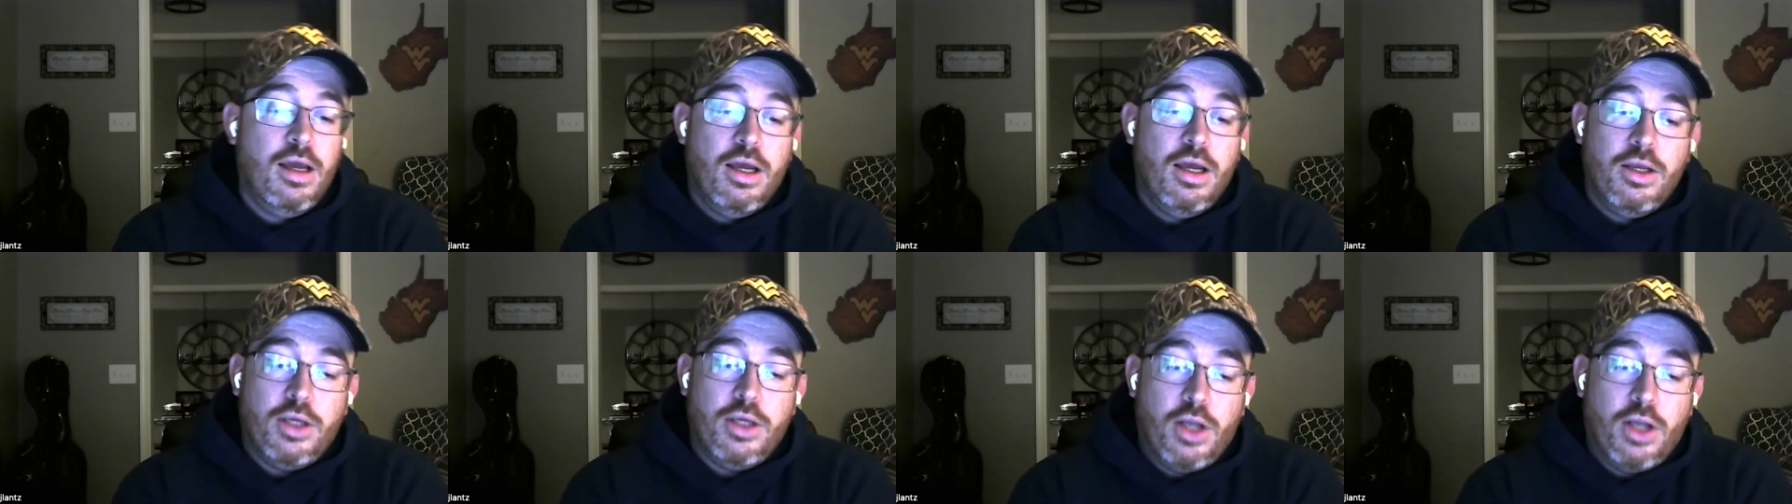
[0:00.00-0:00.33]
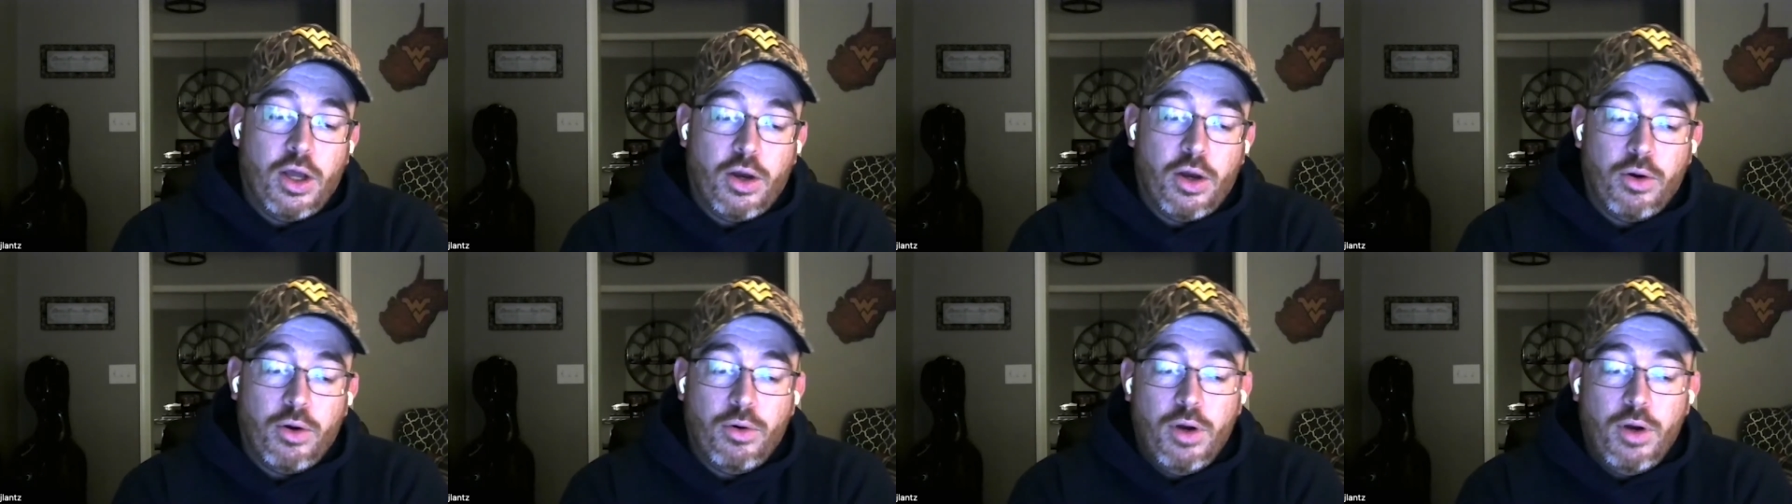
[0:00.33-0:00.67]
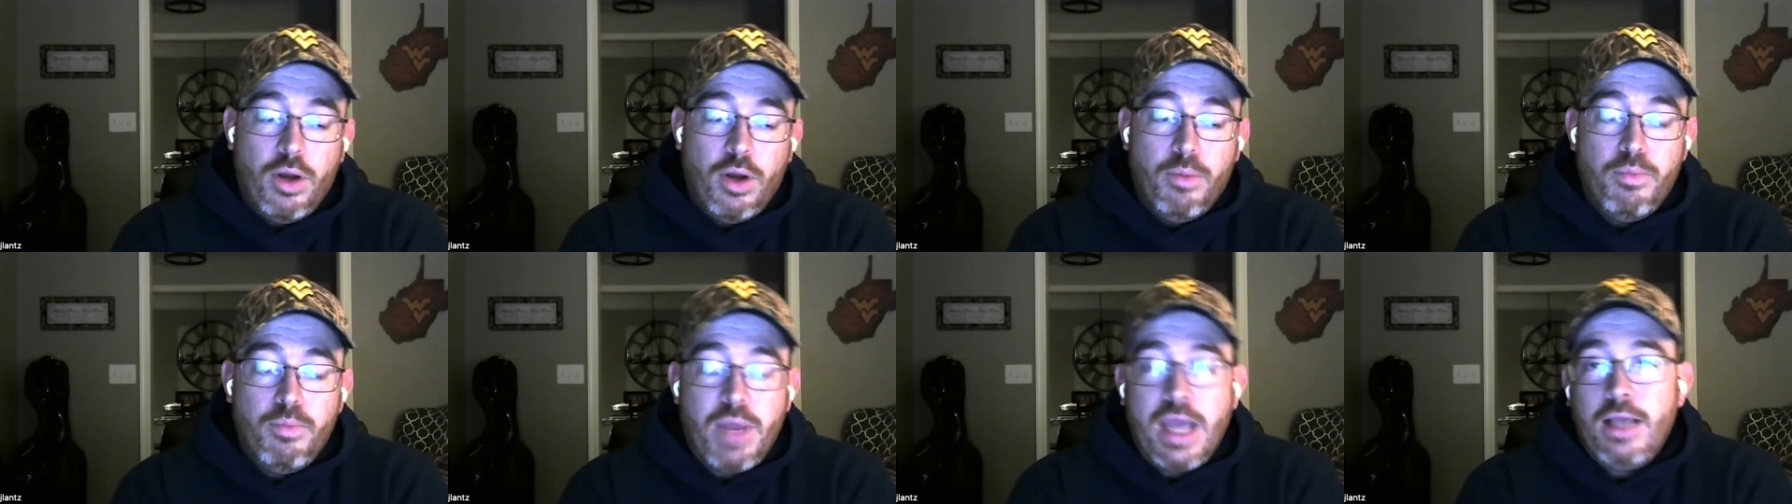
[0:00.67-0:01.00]
you know
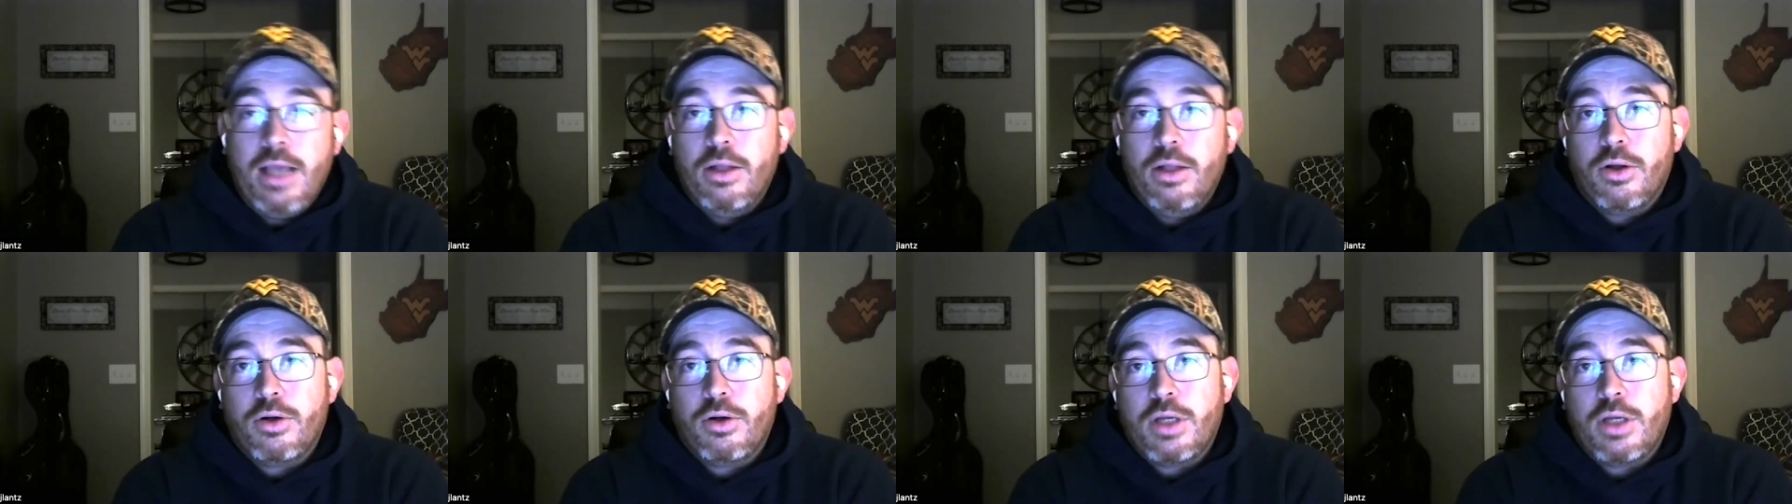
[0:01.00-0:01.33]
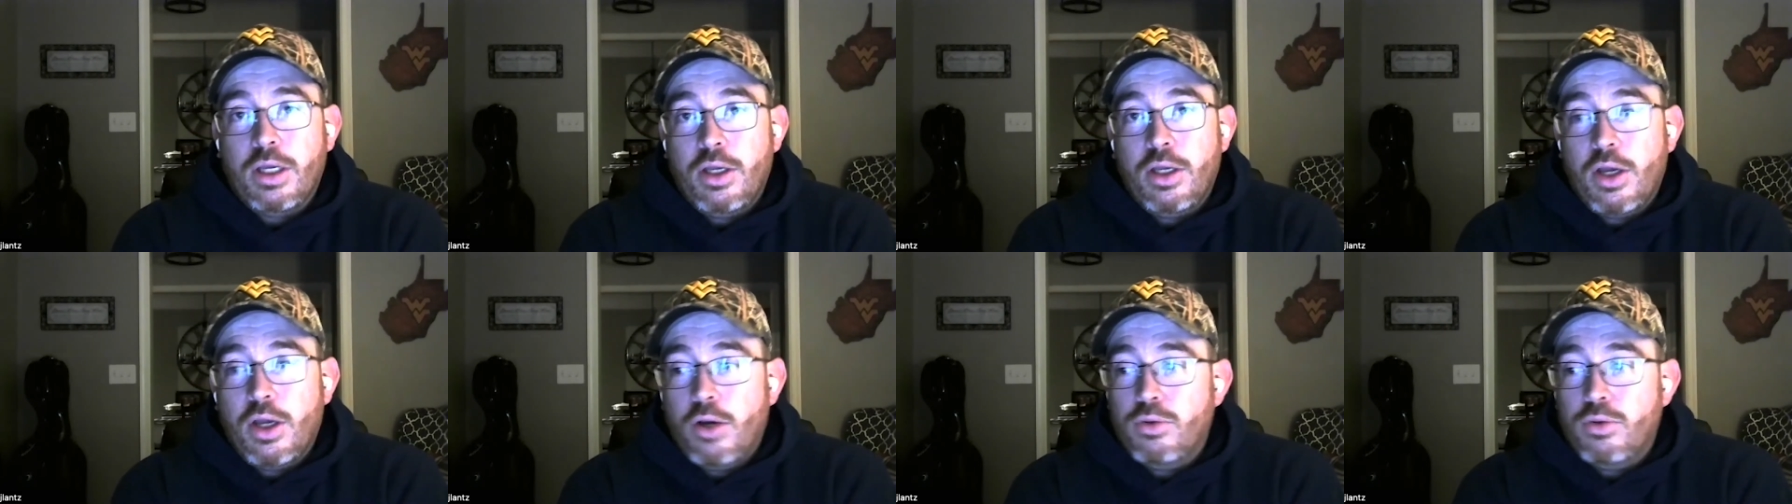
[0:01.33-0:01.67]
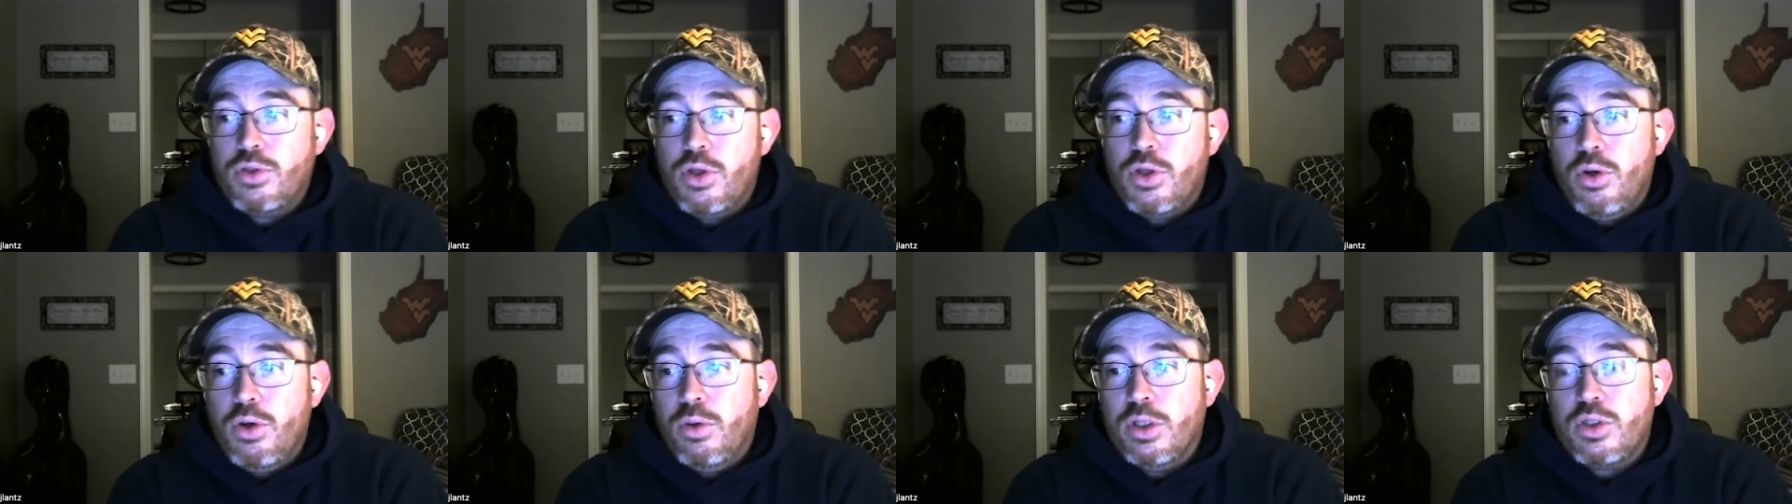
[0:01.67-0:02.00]
Baylor can go
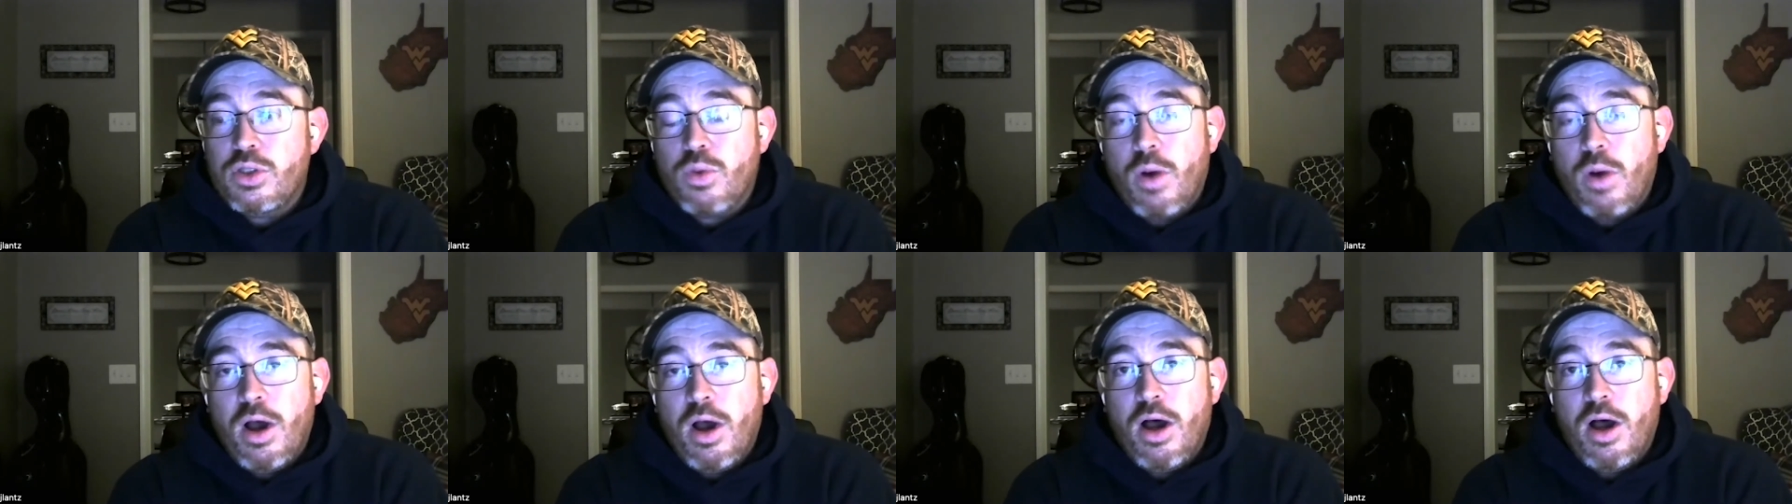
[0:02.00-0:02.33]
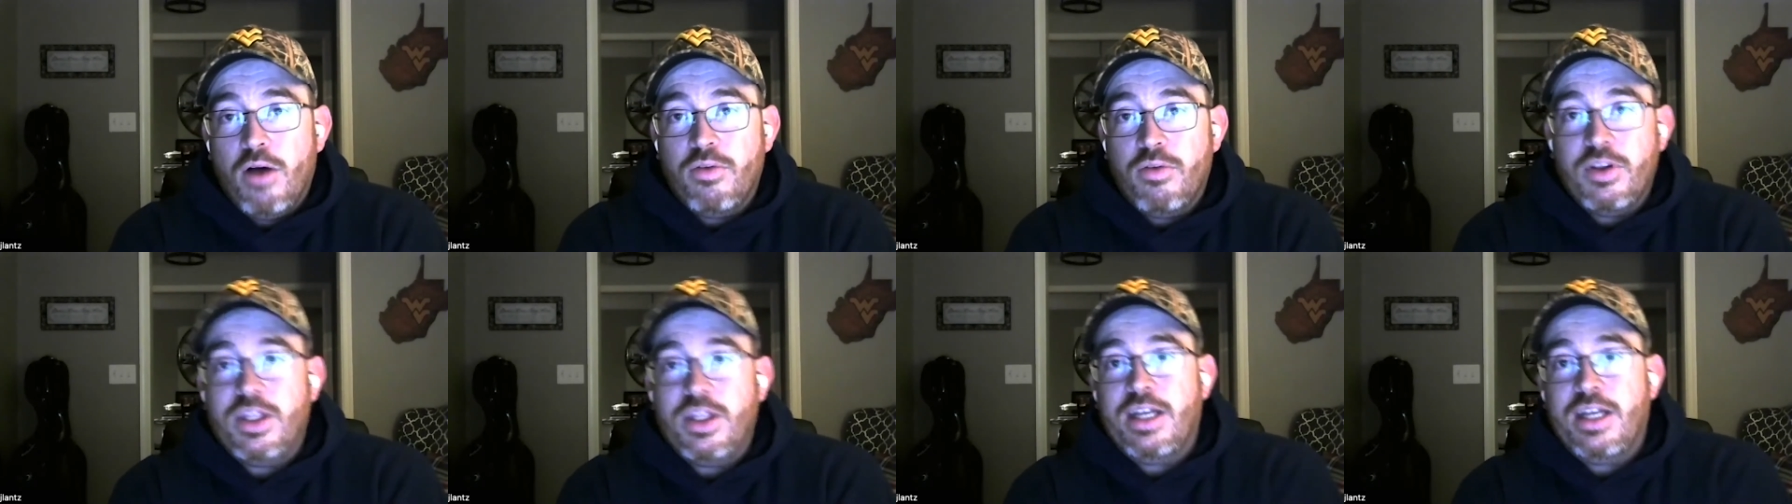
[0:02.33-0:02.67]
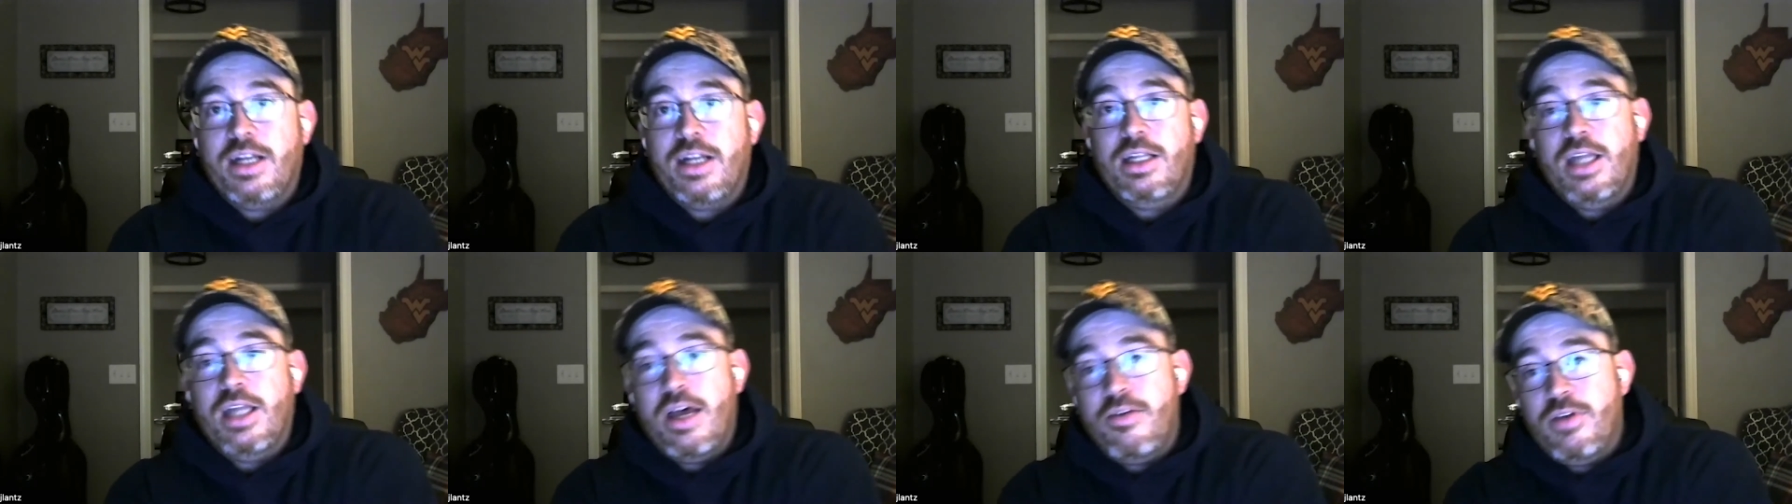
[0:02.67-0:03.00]
two and 12 and then
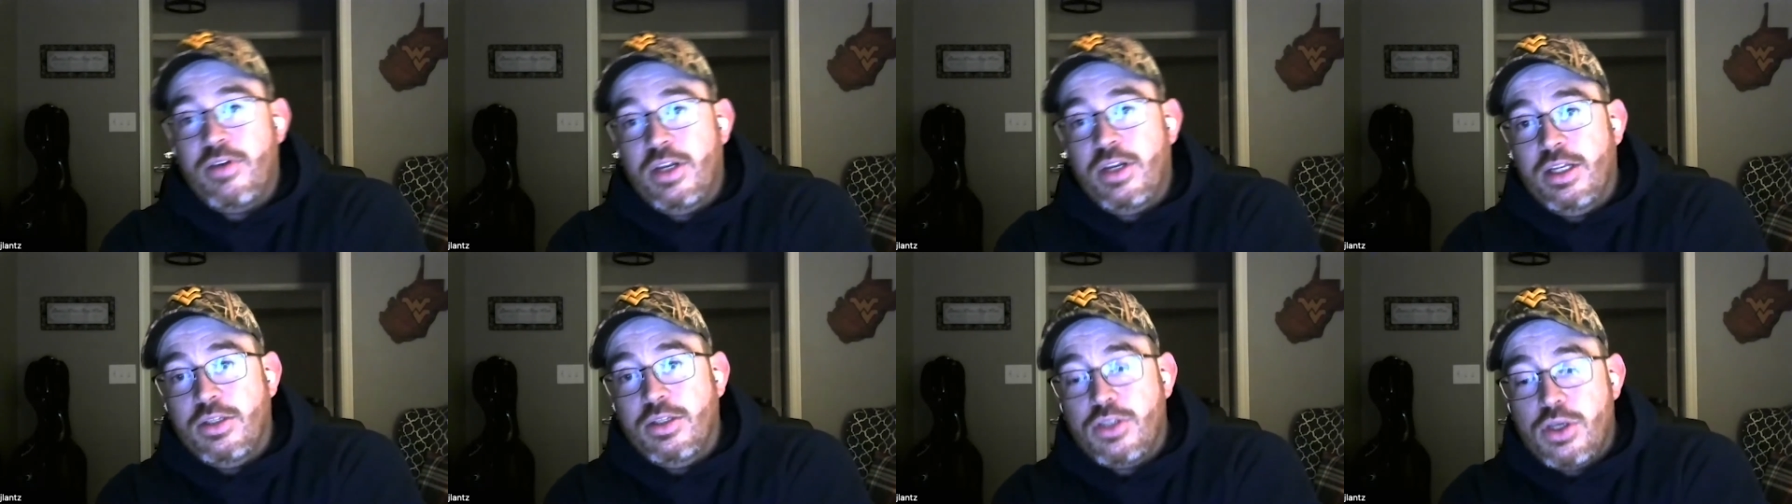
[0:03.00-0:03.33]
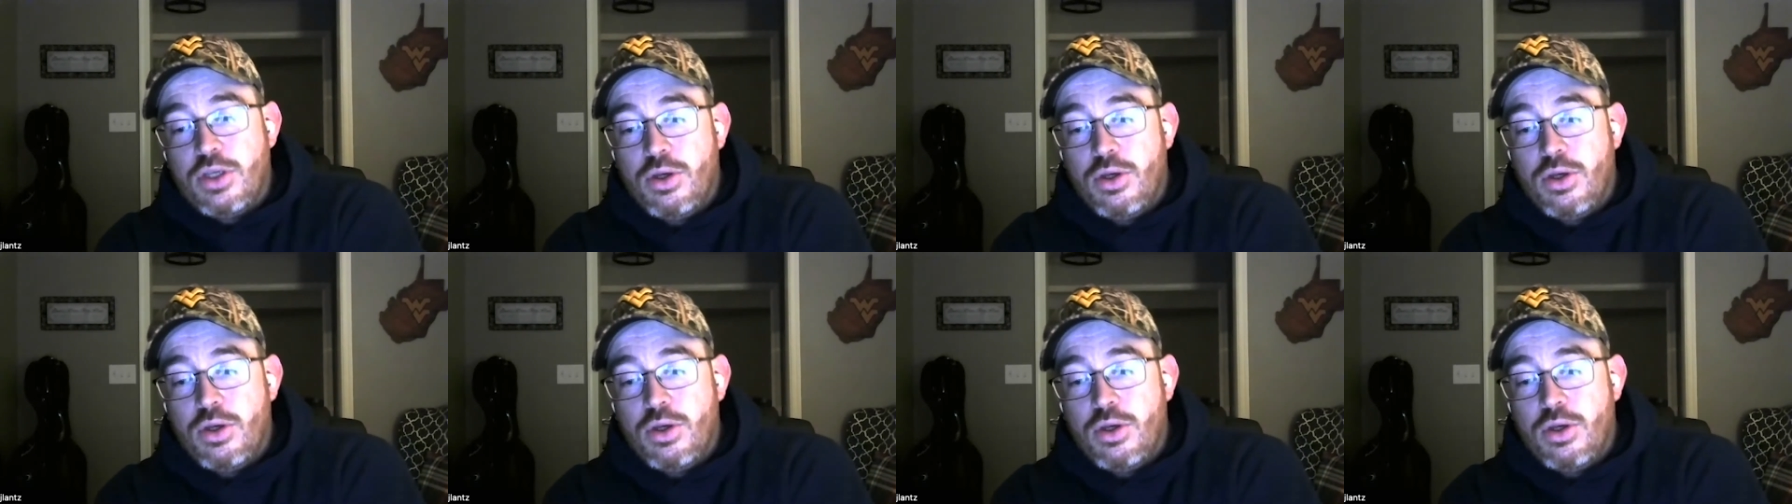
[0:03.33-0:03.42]
11 and